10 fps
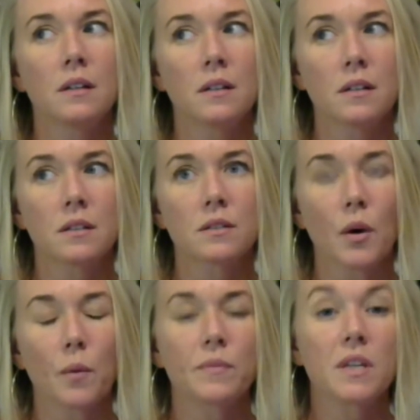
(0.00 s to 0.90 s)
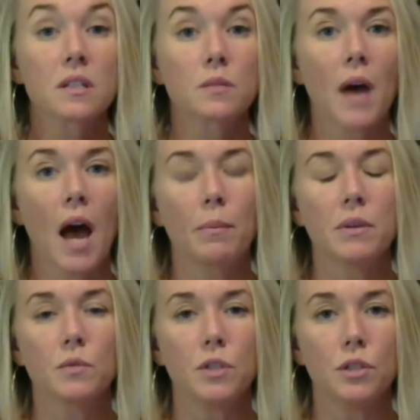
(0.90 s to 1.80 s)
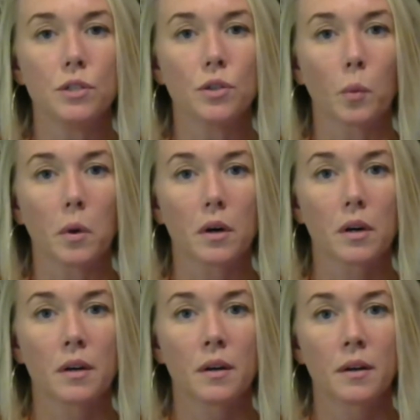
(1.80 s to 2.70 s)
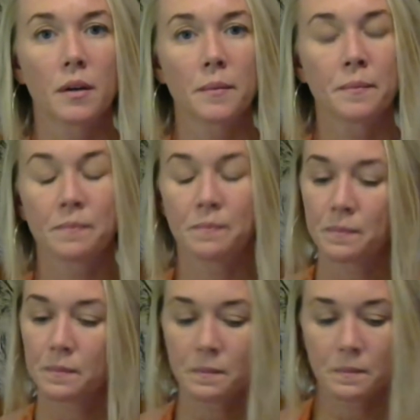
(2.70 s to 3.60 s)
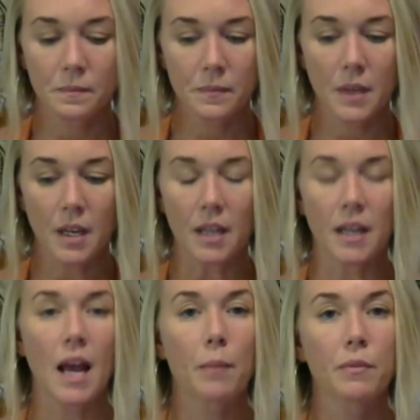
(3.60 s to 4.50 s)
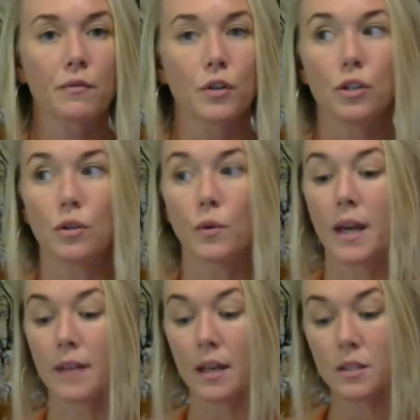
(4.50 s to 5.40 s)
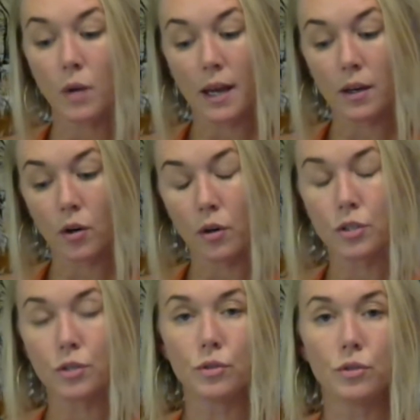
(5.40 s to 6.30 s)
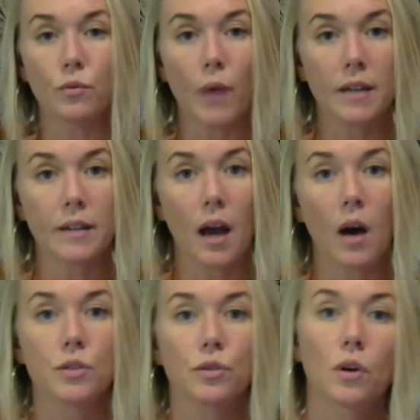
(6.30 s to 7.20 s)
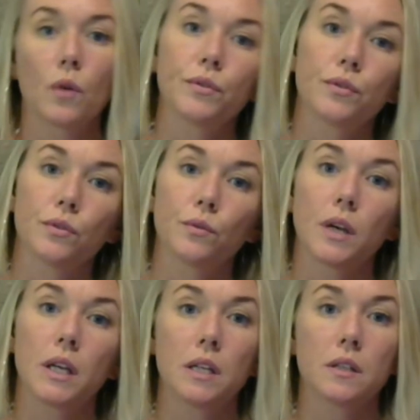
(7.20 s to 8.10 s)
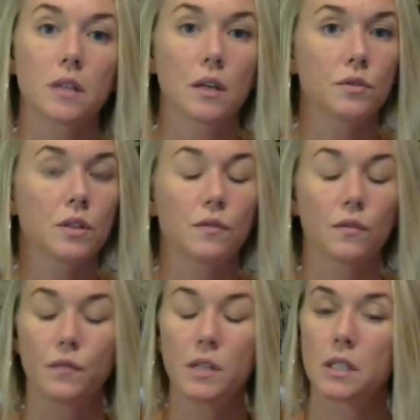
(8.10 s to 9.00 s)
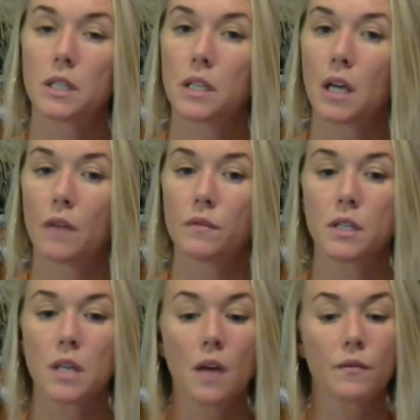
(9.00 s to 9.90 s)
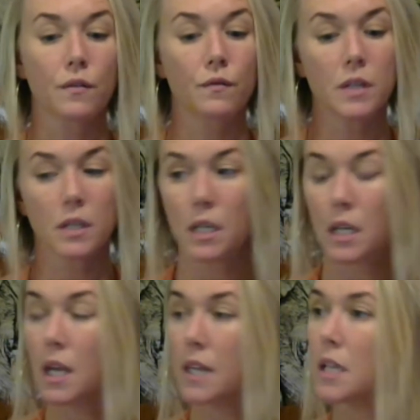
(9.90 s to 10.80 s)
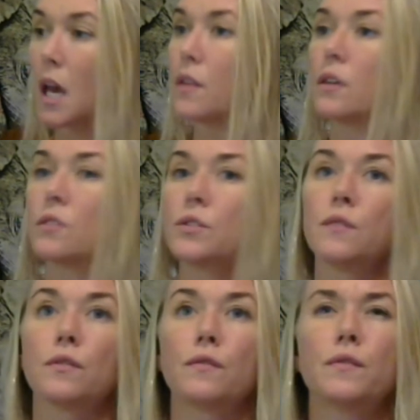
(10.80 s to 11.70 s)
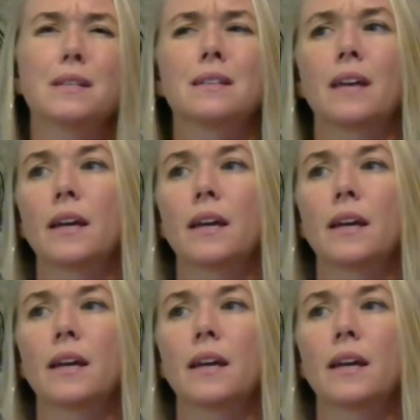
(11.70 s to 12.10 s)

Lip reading: So this is what happens when you do your work. And it can happen for you. And that's what I encourage you to do right now as you're going through any of this energy. If you're feeling any heaviness, if you're feeling any of that death energy, if you're feeling like